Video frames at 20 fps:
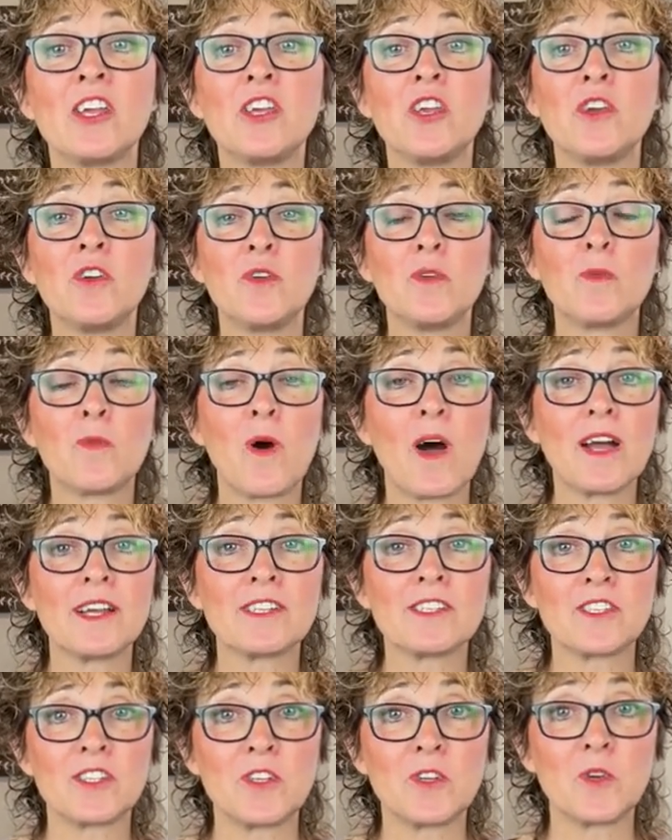You
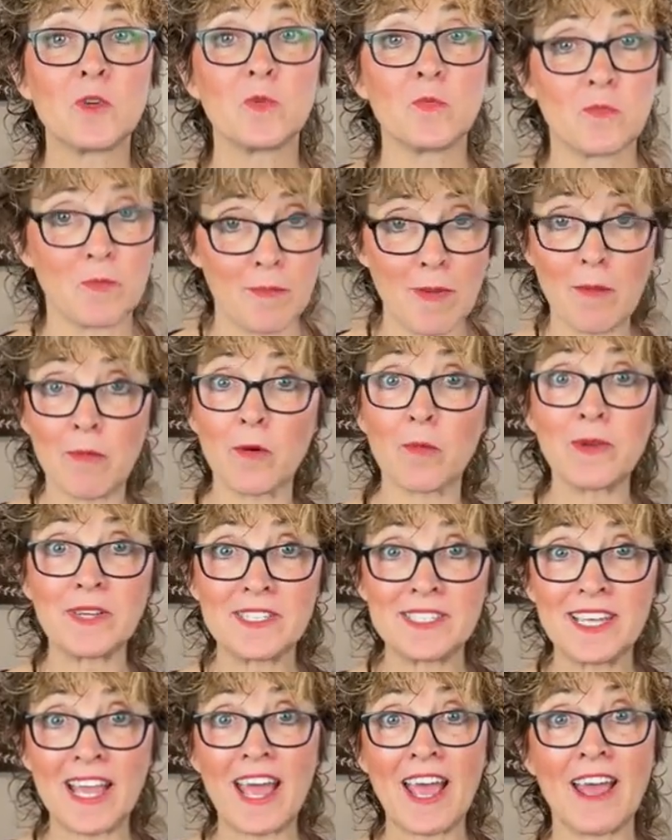want to, remember
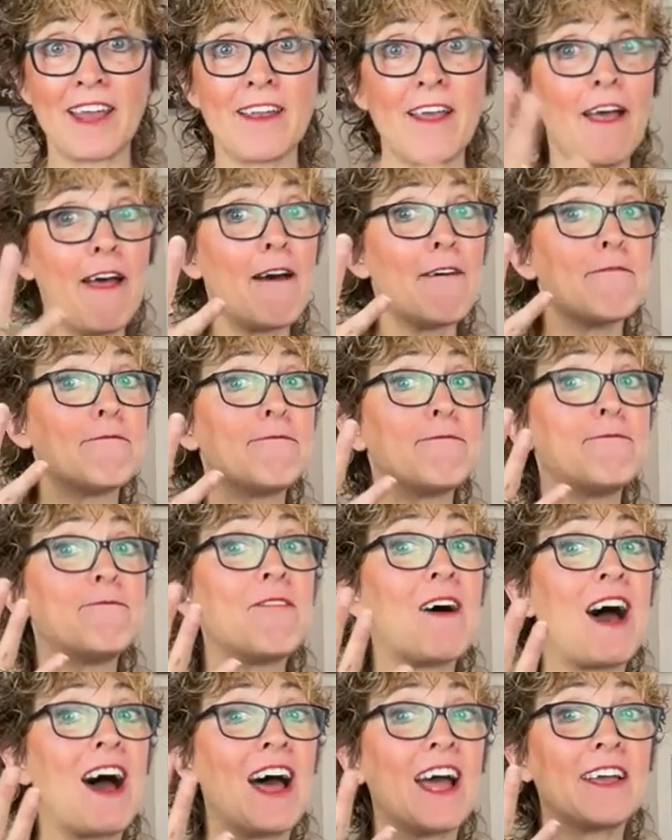we said
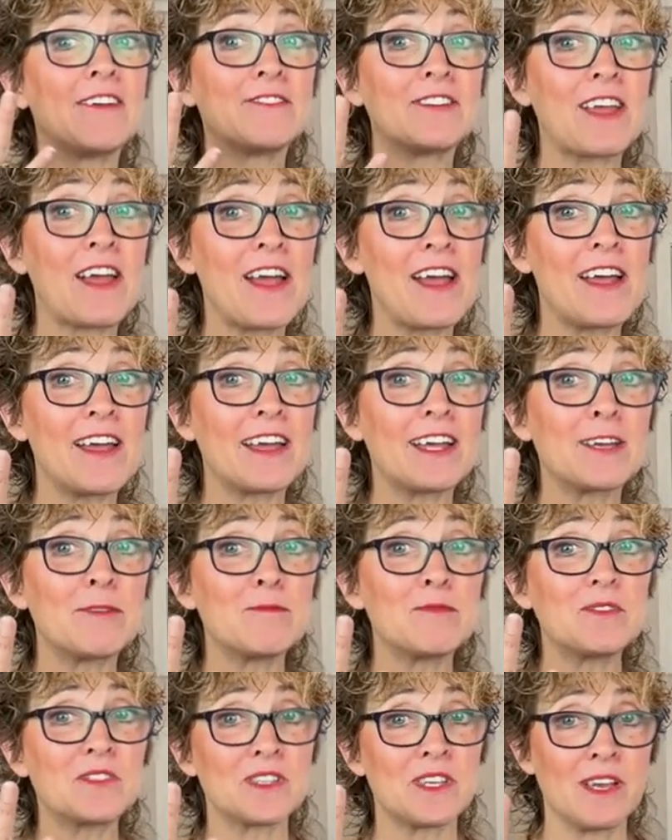5
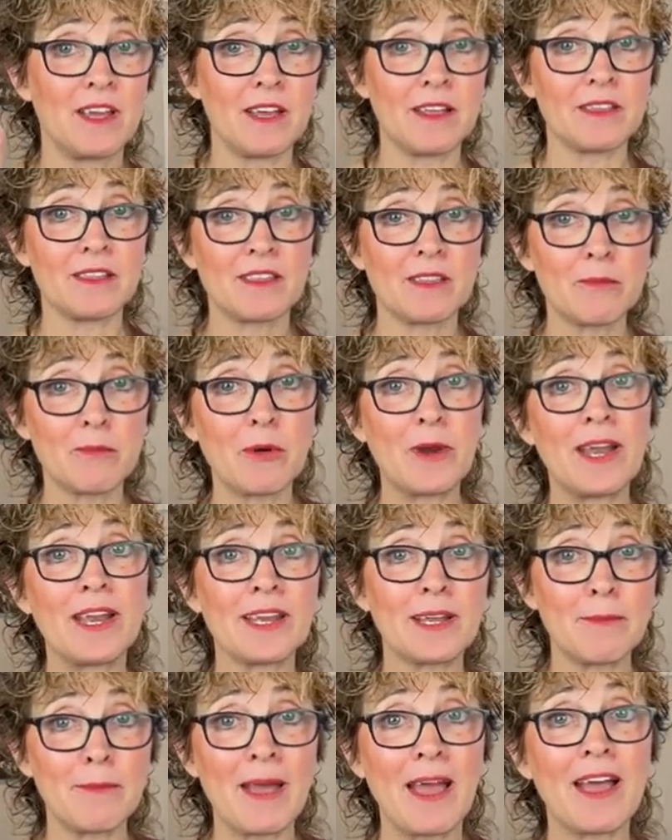times the
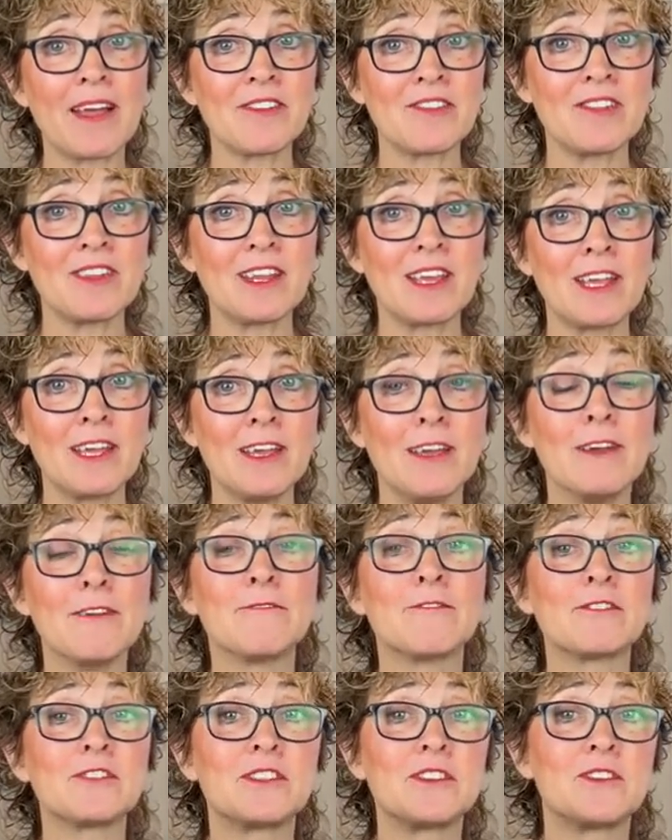brain capacity
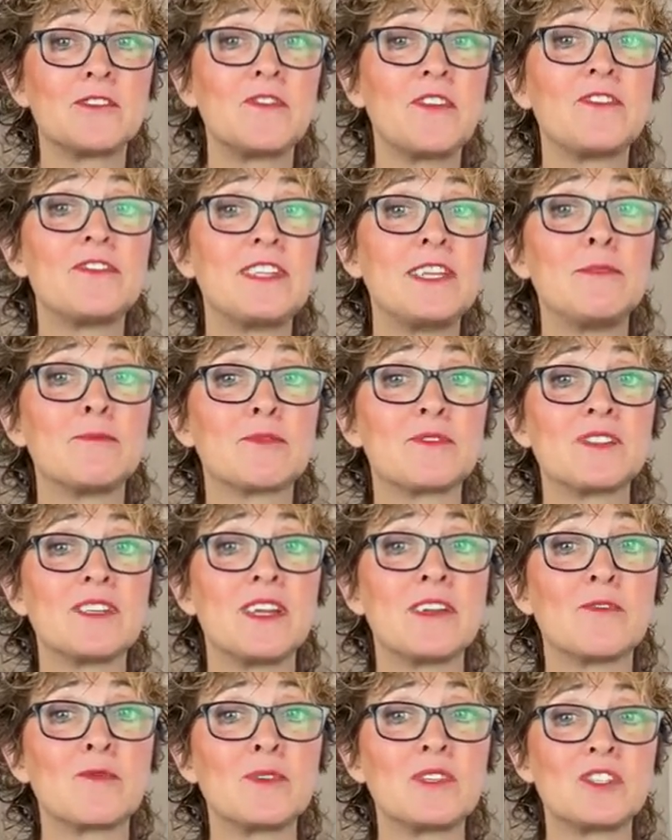versus
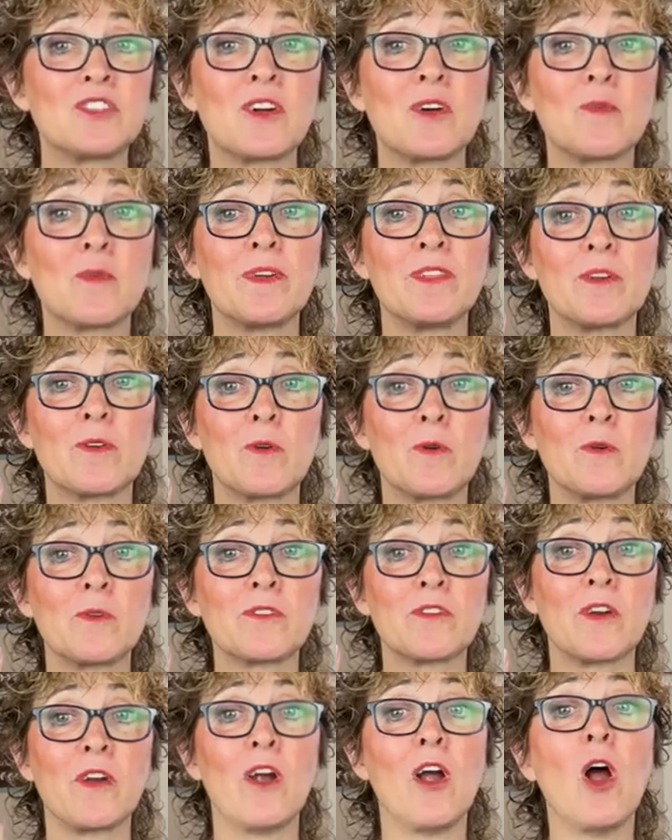15% if we start when they're
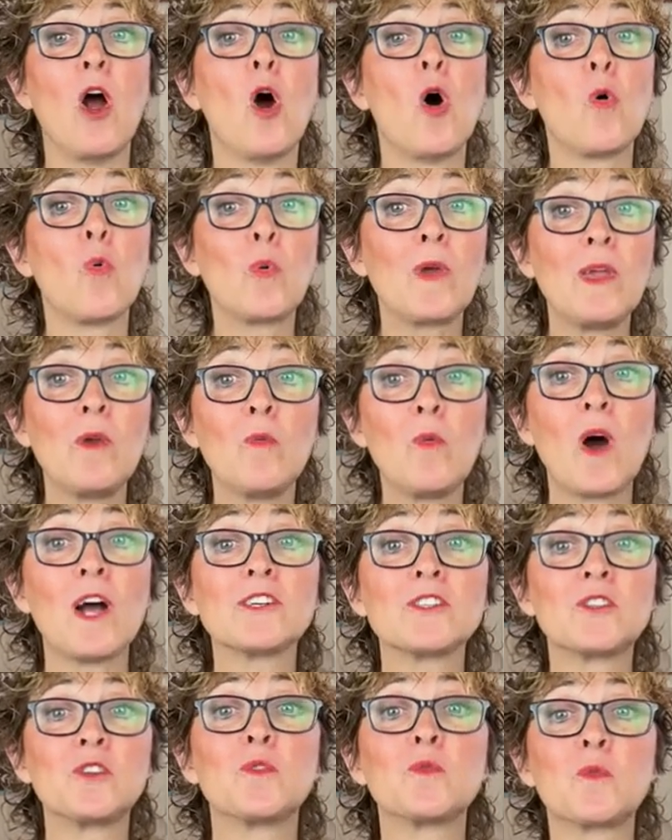older. We
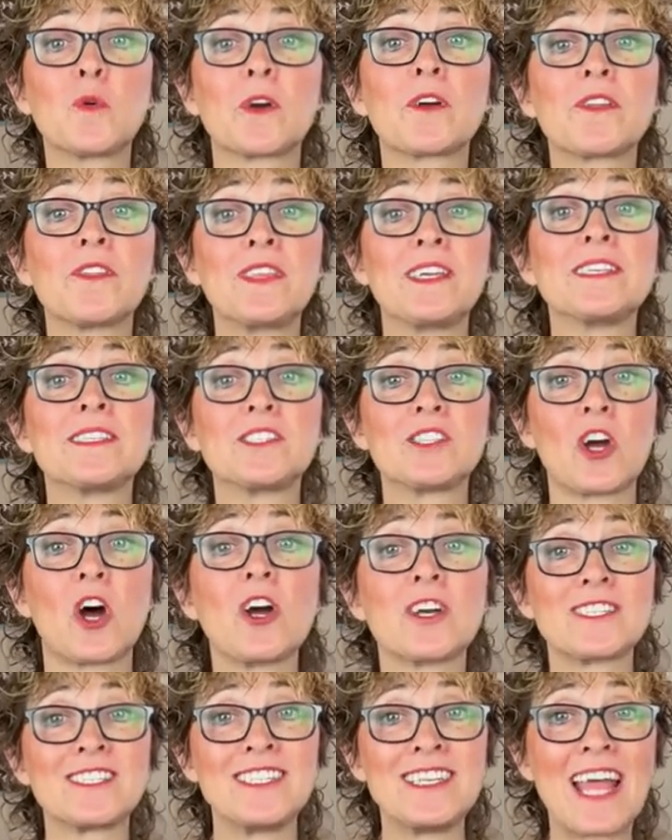want to work these
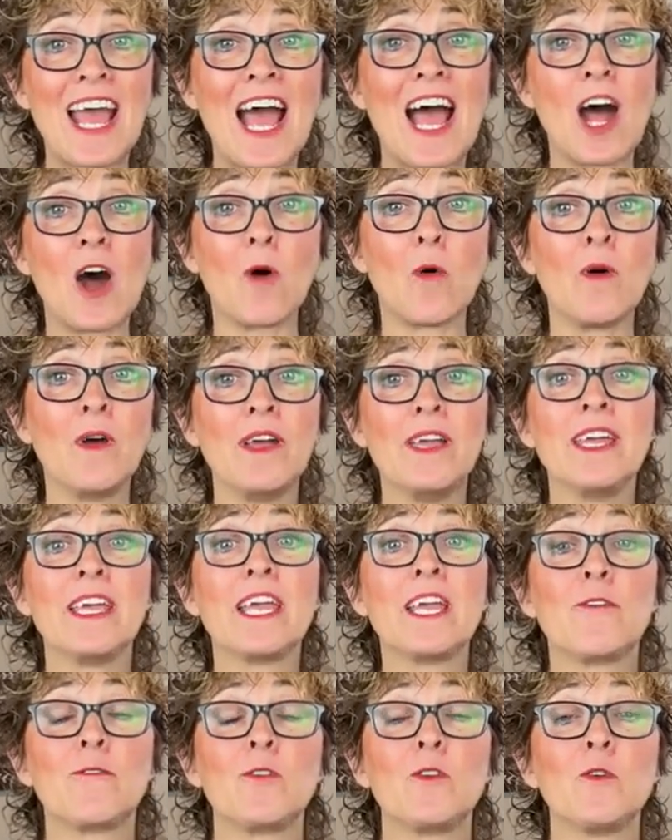dogs now.
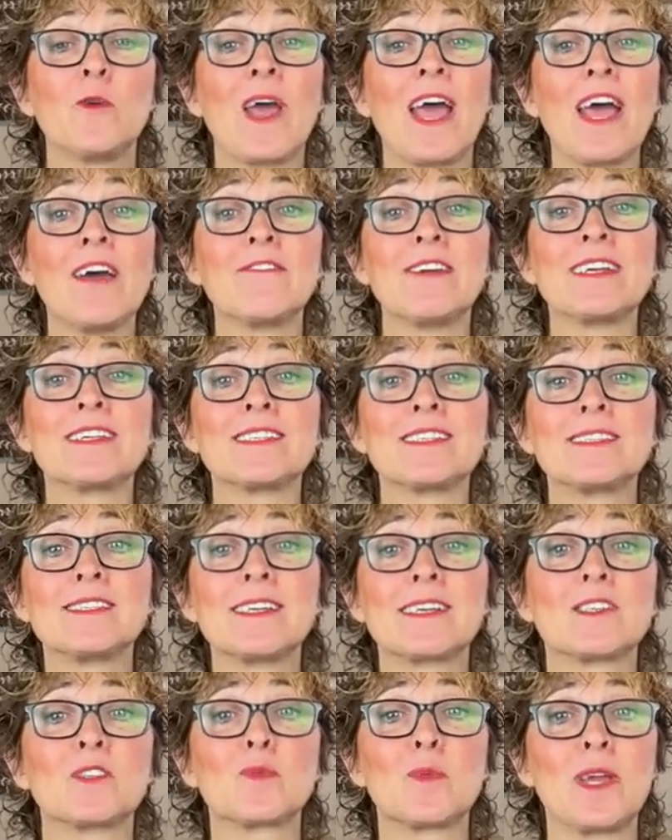If you have a
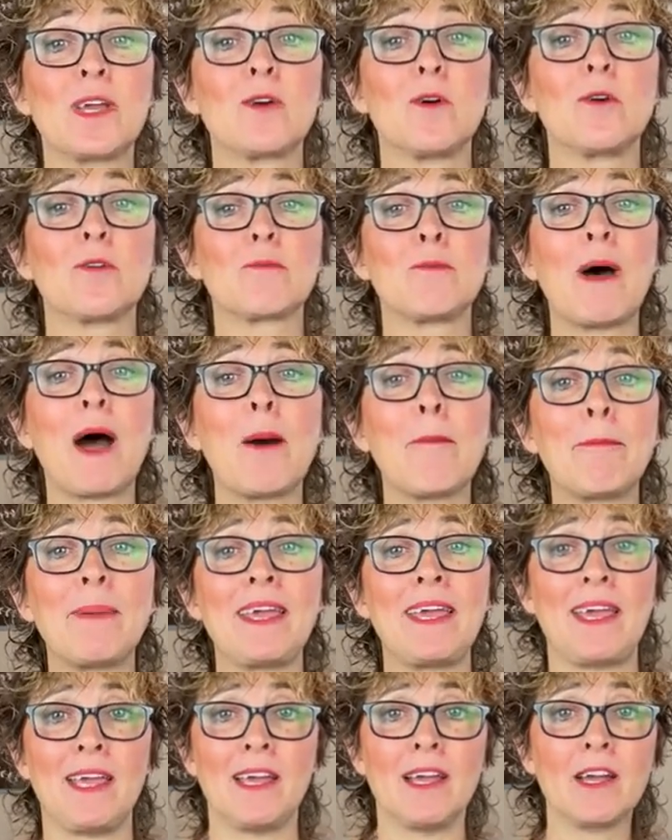6-week-old
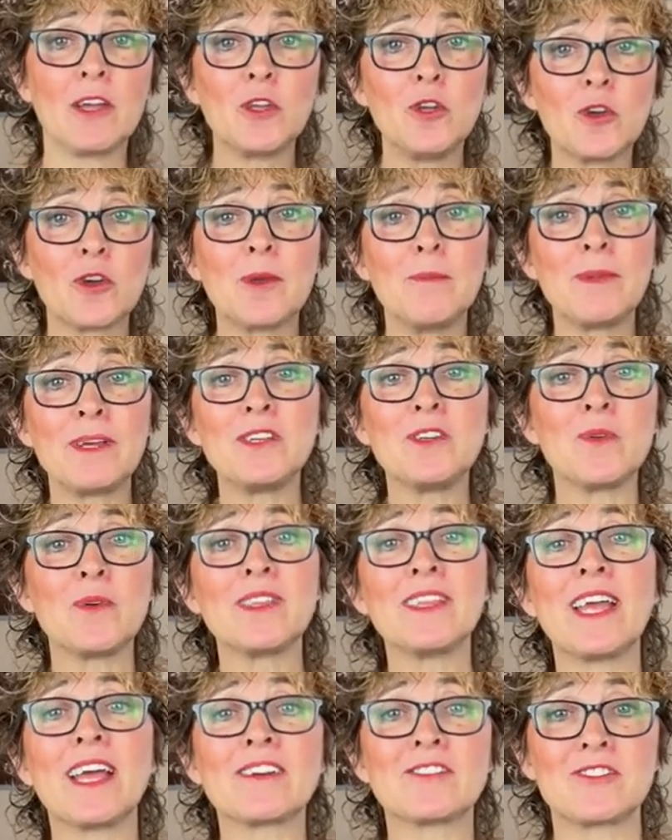puppy, you can be
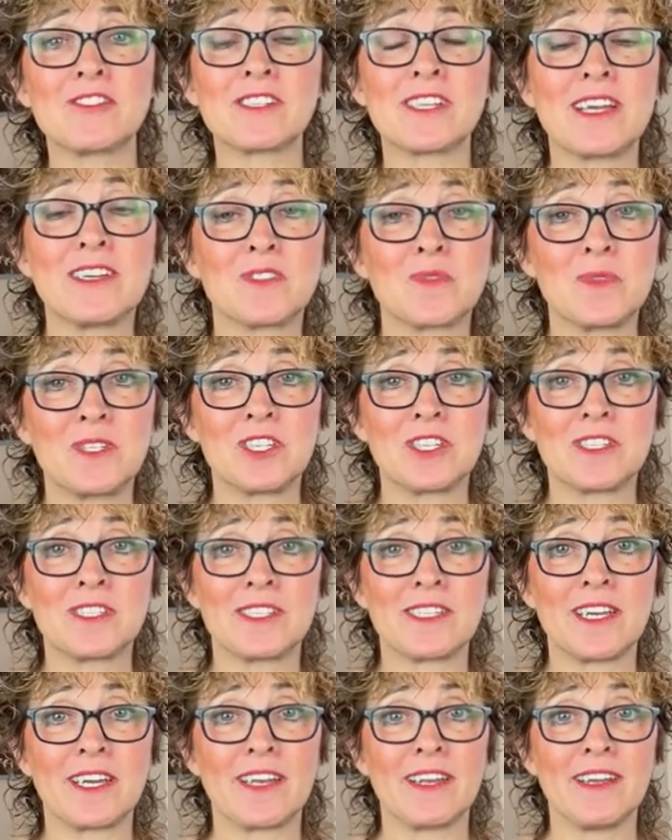doing the exercise we
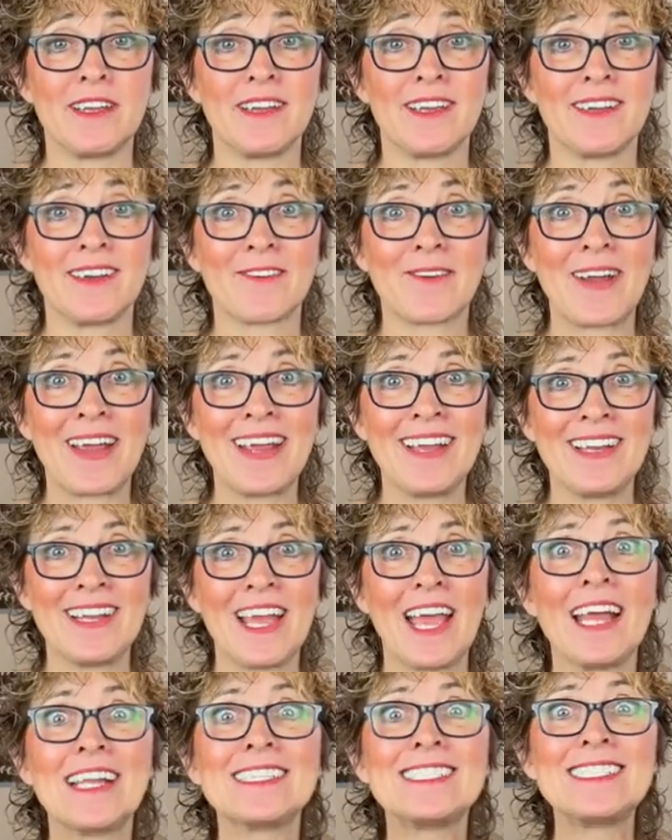just did,
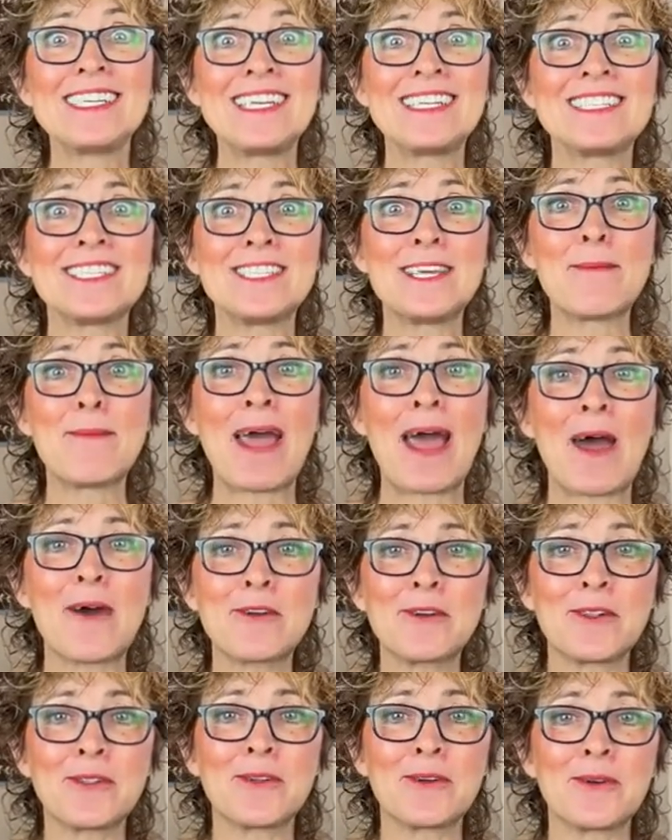right? Teach them
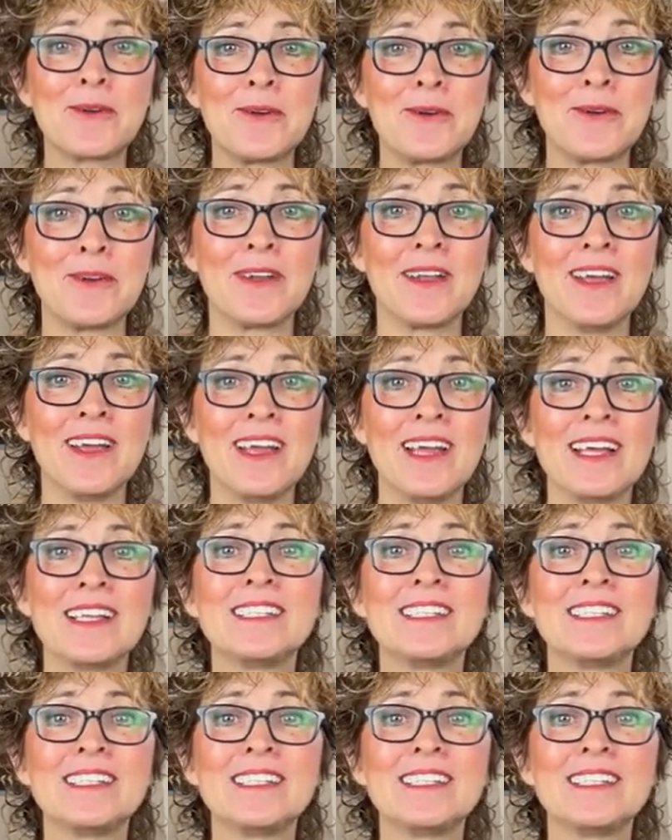how to learn.